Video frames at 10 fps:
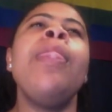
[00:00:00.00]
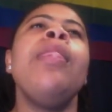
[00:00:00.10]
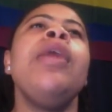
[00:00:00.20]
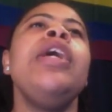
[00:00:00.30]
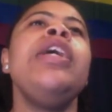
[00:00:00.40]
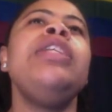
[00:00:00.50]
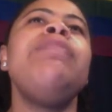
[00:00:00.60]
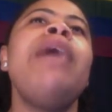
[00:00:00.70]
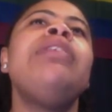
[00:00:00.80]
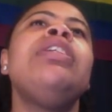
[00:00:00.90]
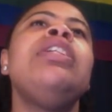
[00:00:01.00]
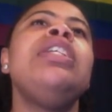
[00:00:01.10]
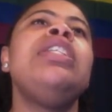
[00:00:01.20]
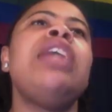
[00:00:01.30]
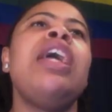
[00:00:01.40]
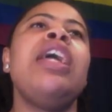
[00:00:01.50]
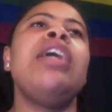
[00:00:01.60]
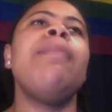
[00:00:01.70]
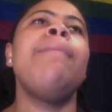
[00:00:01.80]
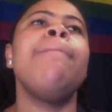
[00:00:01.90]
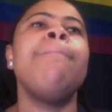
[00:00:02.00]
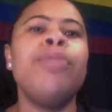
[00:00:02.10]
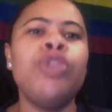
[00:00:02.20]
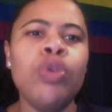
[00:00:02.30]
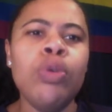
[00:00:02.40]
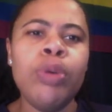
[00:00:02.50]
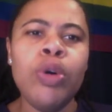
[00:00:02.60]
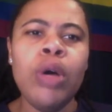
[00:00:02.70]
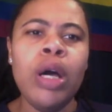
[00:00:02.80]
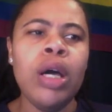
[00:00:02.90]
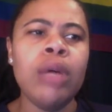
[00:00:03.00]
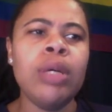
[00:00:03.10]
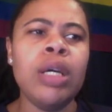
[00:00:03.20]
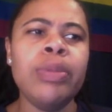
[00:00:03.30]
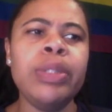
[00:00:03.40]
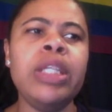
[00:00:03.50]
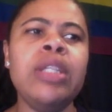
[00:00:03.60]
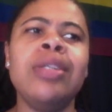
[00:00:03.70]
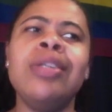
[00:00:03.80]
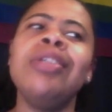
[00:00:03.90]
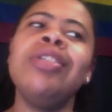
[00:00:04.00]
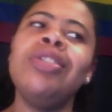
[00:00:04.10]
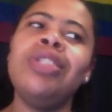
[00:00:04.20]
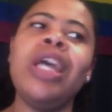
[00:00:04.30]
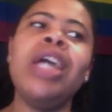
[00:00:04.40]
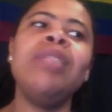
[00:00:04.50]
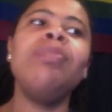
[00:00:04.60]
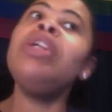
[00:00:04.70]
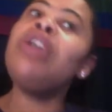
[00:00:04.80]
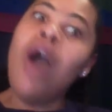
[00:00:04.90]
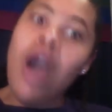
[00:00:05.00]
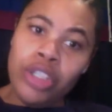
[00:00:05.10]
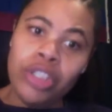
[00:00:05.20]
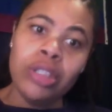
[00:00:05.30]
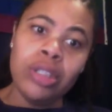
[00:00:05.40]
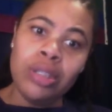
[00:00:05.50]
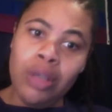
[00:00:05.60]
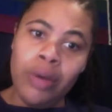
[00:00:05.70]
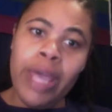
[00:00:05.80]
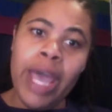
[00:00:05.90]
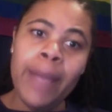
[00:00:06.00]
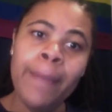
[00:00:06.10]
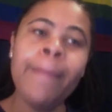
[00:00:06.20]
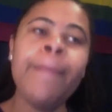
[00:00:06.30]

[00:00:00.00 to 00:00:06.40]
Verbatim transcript: He's basically saying to um, um Caesar, just be cautious, okay?